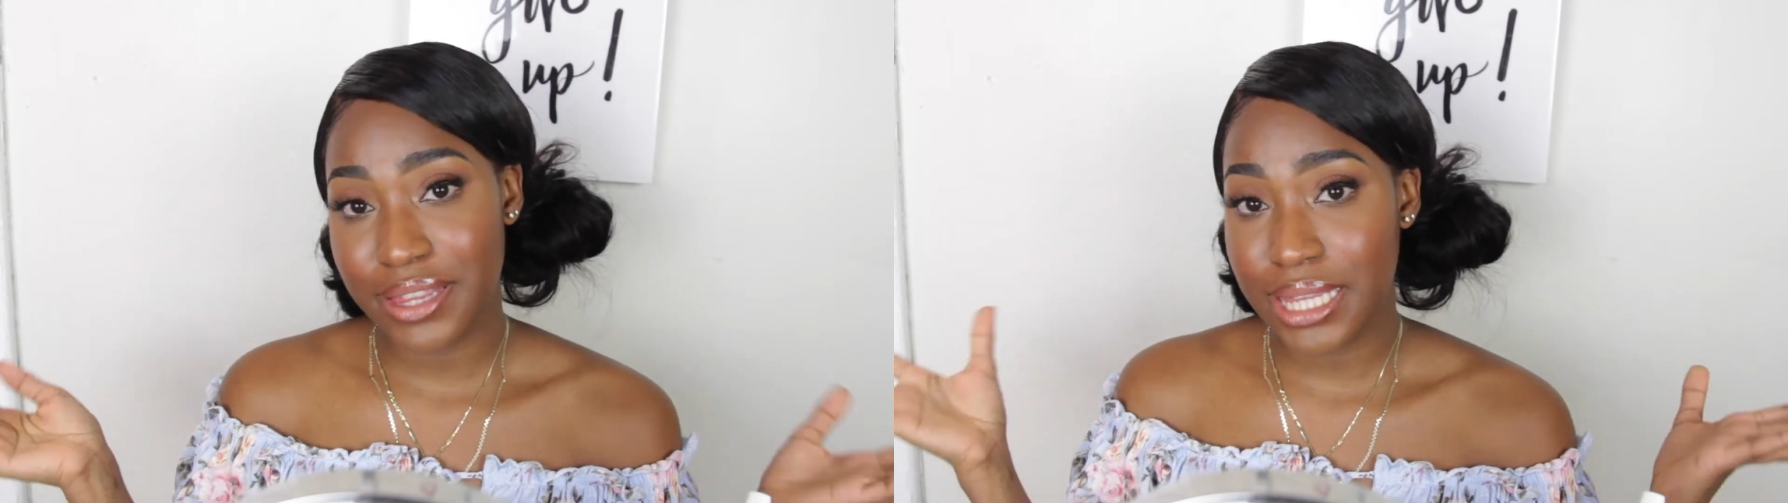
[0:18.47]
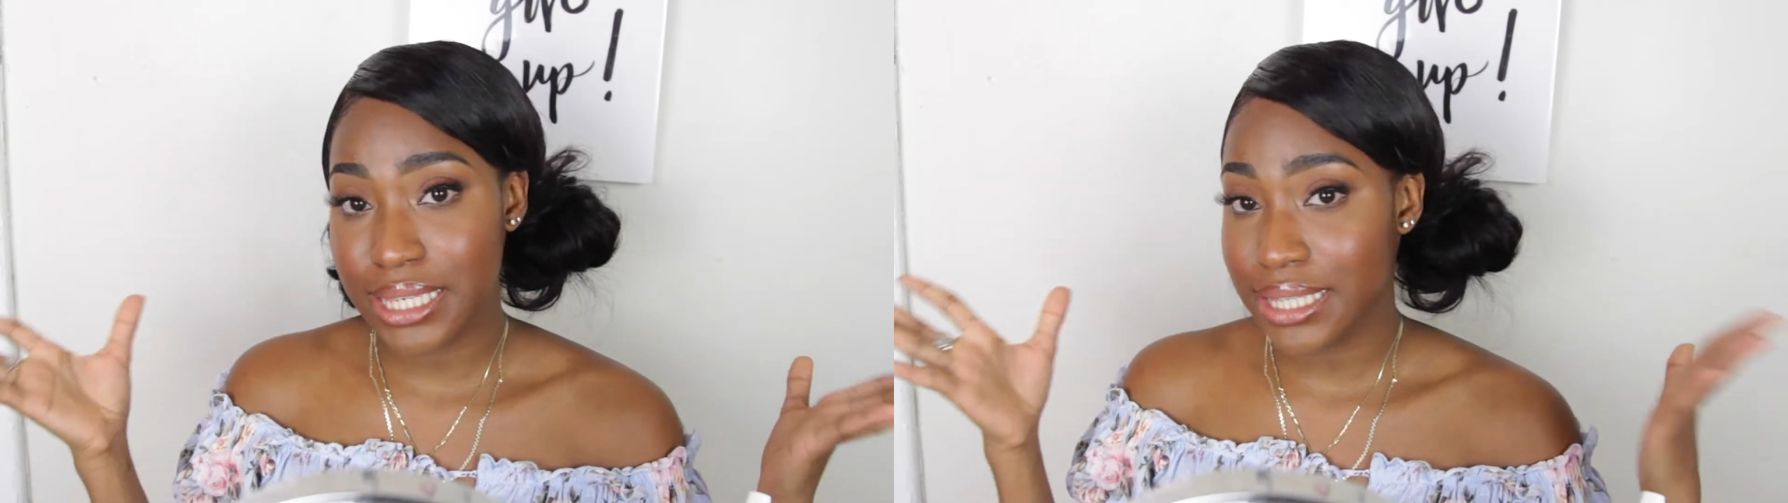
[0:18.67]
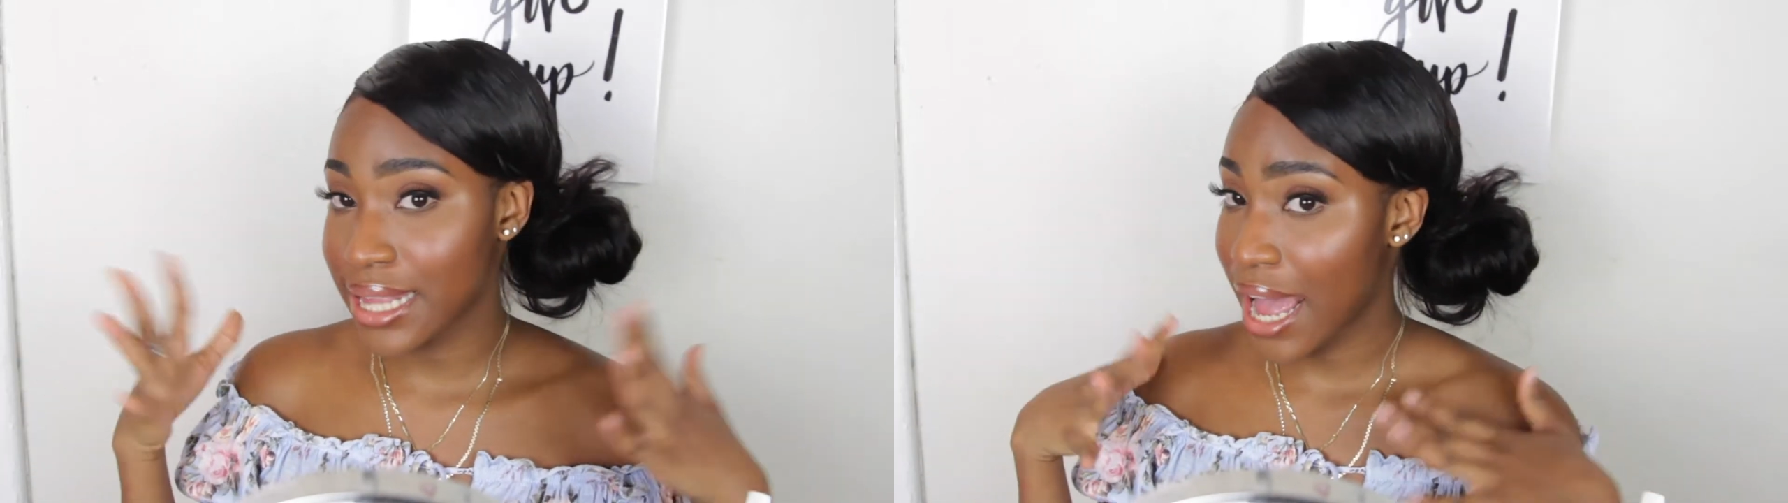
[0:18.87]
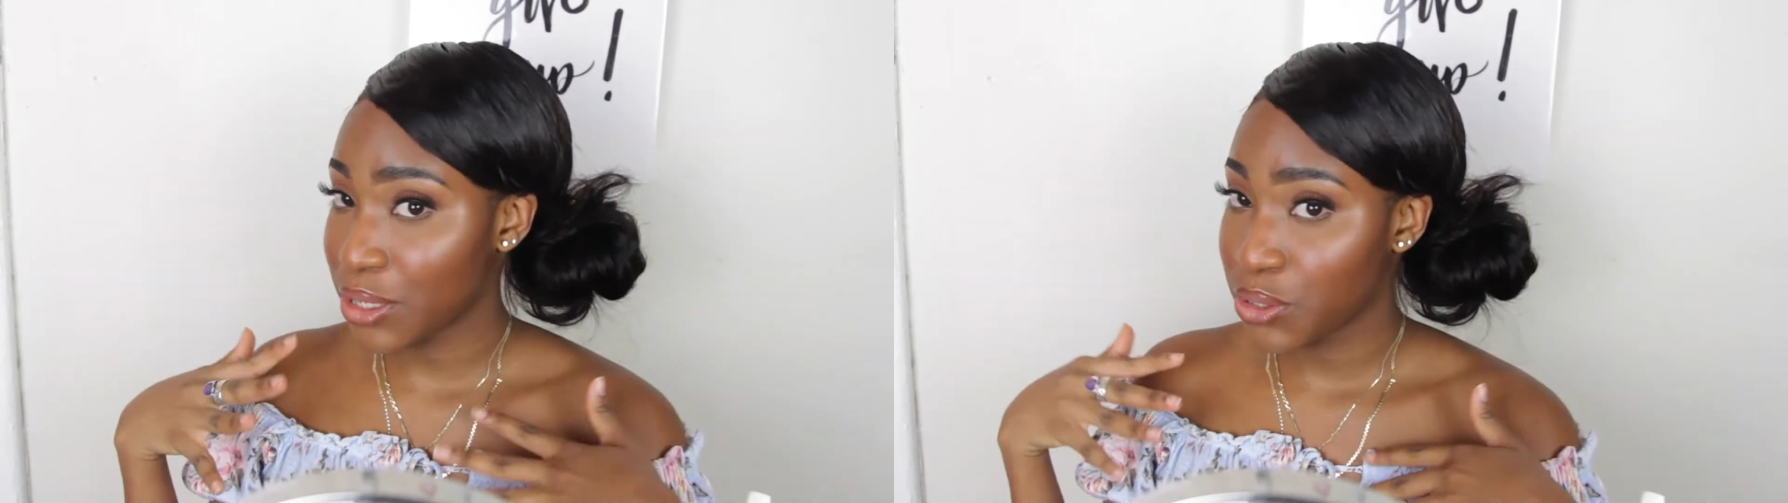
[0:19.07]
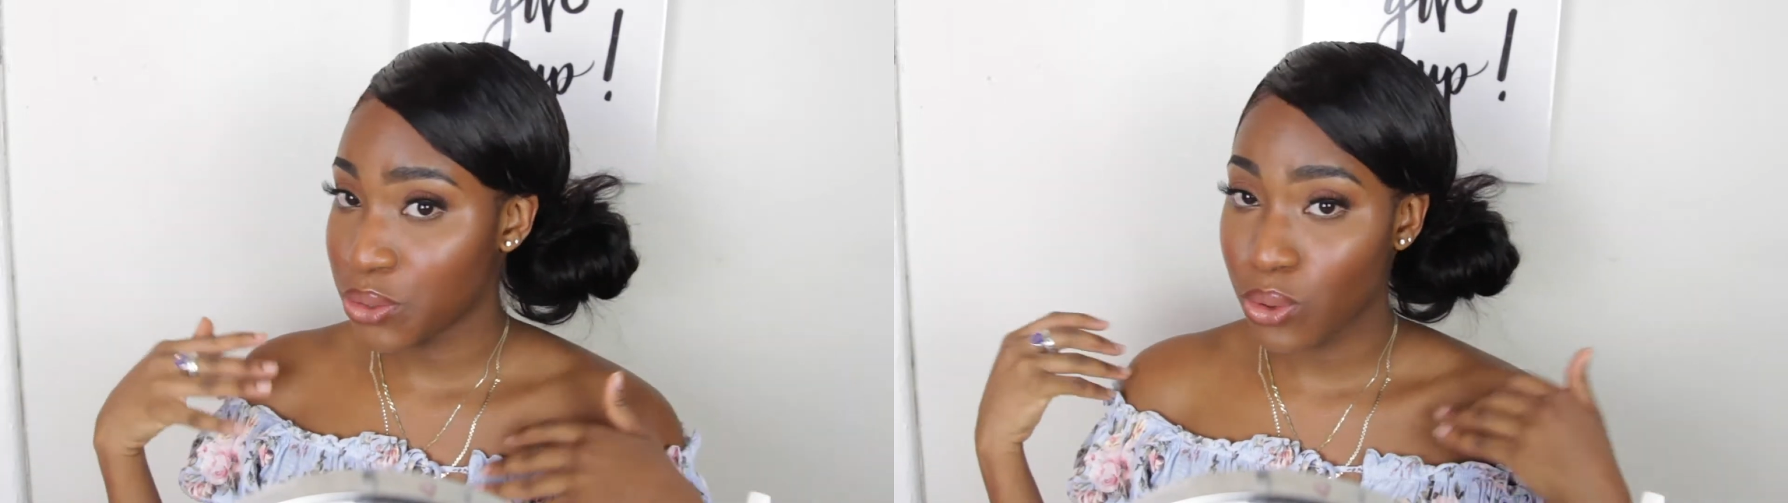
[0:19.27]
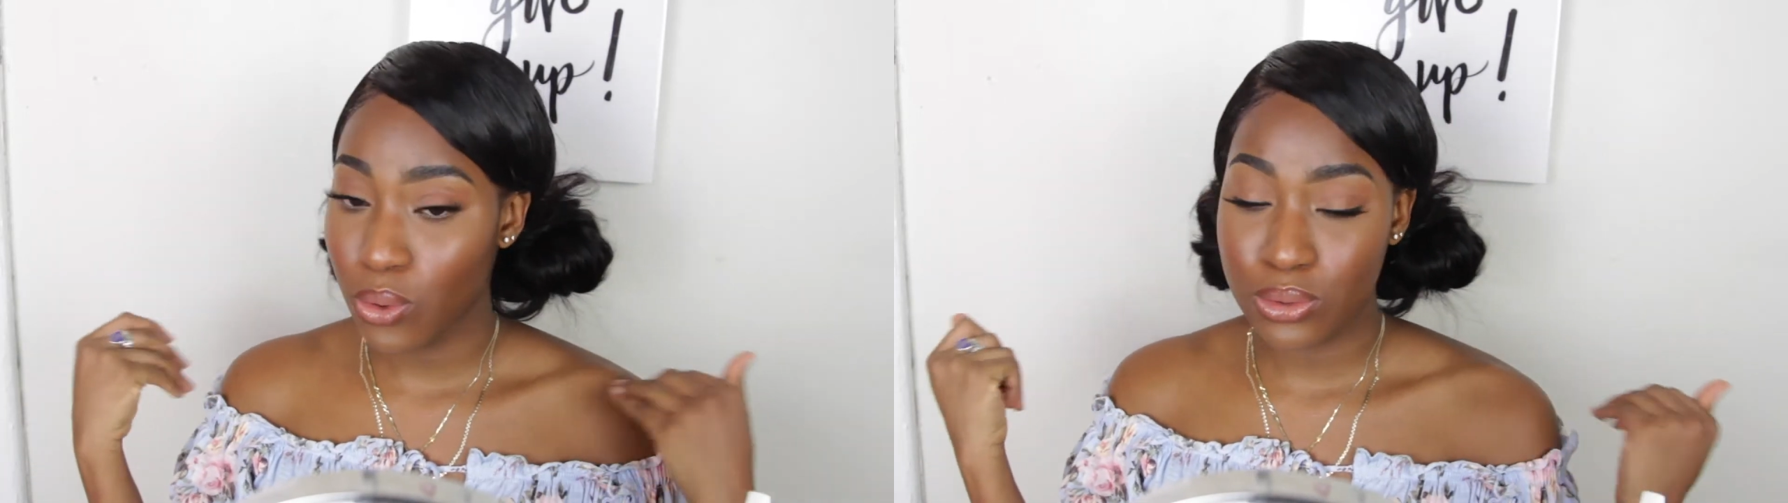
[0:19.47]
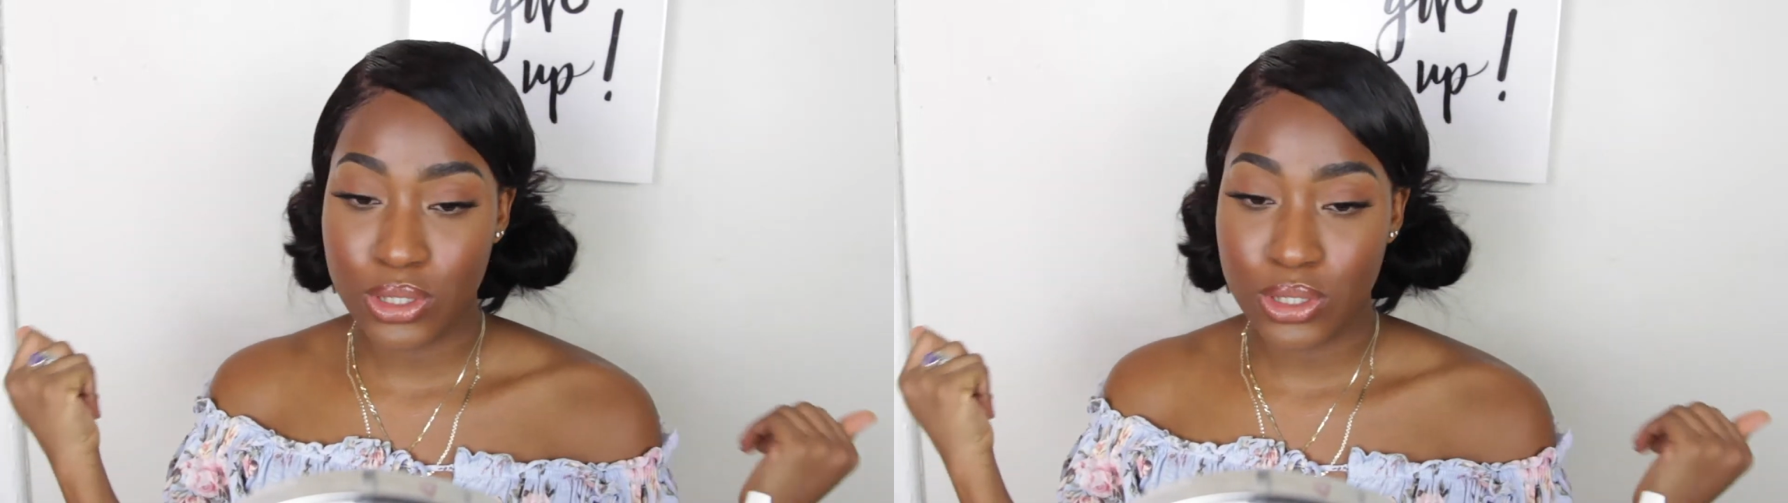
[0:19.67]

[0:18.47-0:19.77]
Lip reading: this natural,